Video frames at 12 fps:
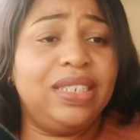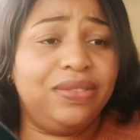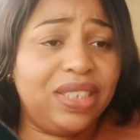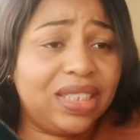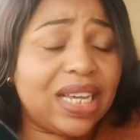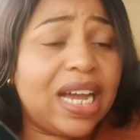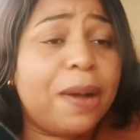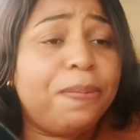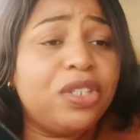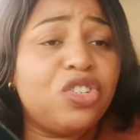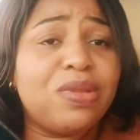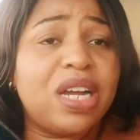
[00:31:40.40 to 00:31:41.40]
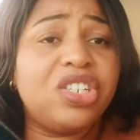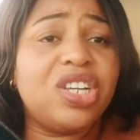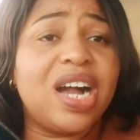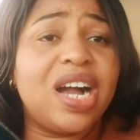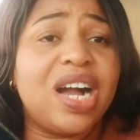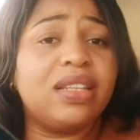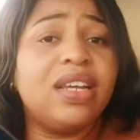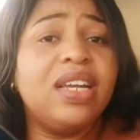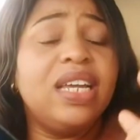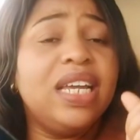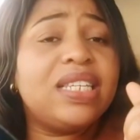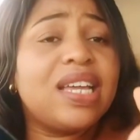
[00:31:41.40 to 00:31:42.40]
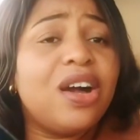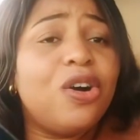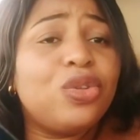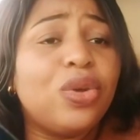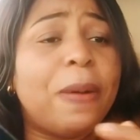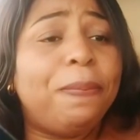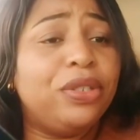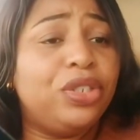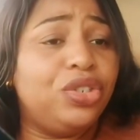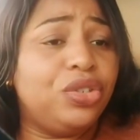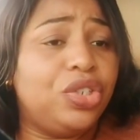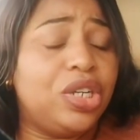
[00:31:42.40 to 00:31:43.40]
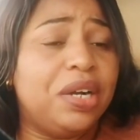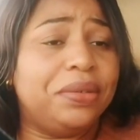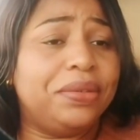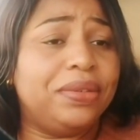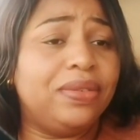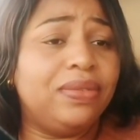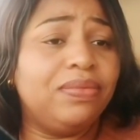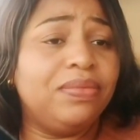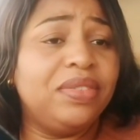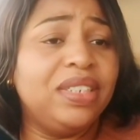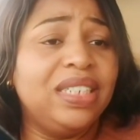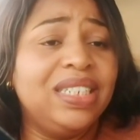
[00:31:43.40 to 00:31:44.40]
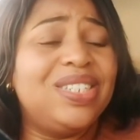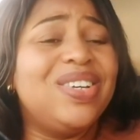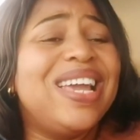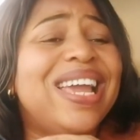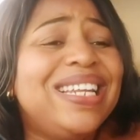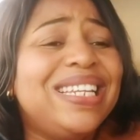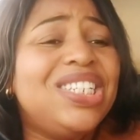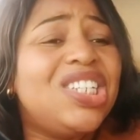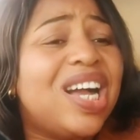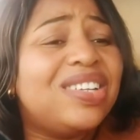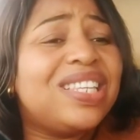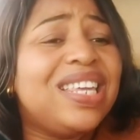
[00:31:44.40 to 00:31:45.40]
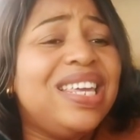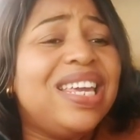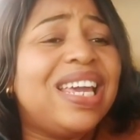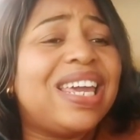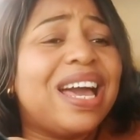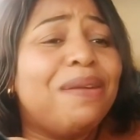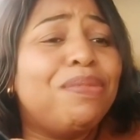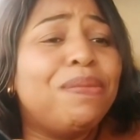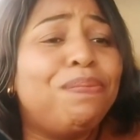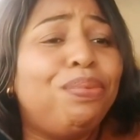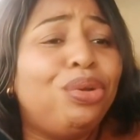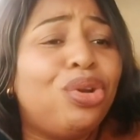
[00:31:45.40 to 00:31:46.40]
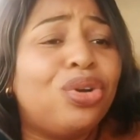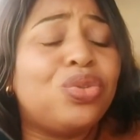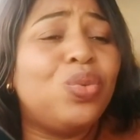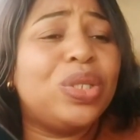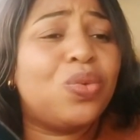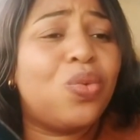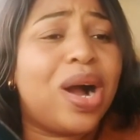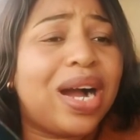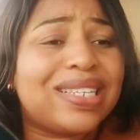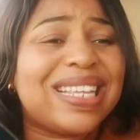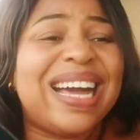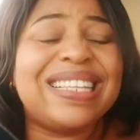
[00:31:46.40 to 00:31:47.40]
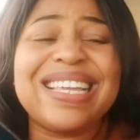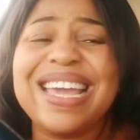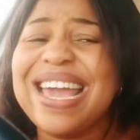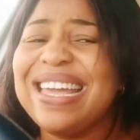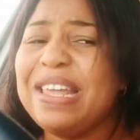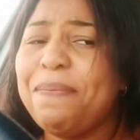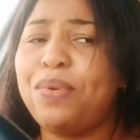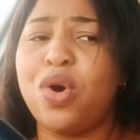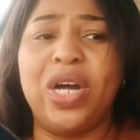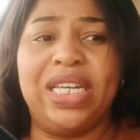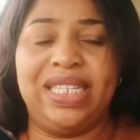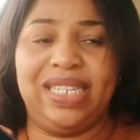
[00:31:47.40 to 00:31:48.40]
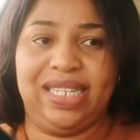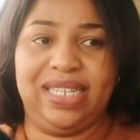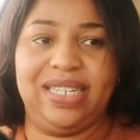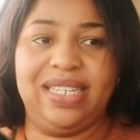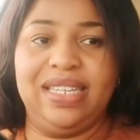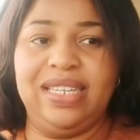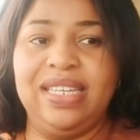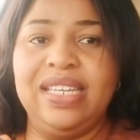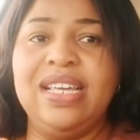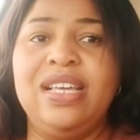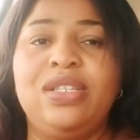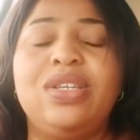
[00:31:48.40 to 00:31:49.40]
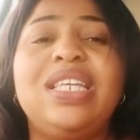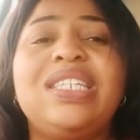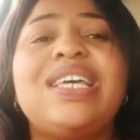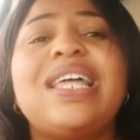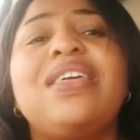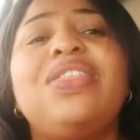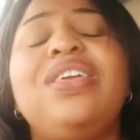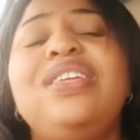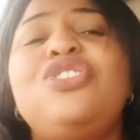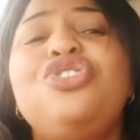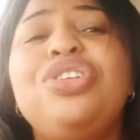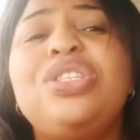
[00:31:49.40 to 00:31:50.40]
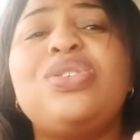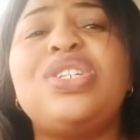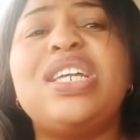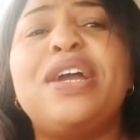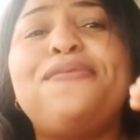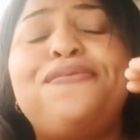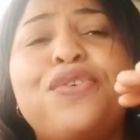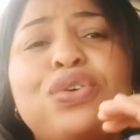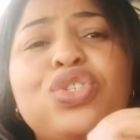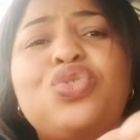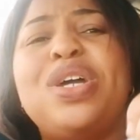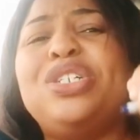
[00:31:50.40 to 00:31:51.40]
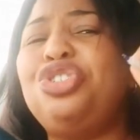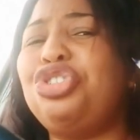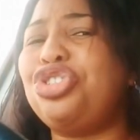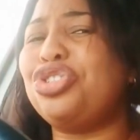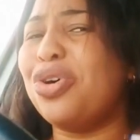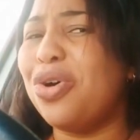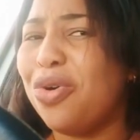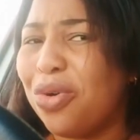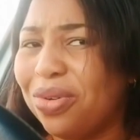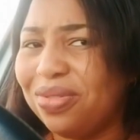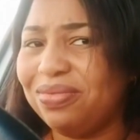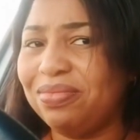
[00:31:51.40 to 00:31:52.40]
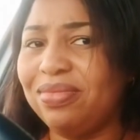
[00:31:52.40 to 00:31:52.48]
If this can happen to my child, it can also happen to your child. So any child's ear can be blocked with wax at any point. So these are the things you need to check first to ensure,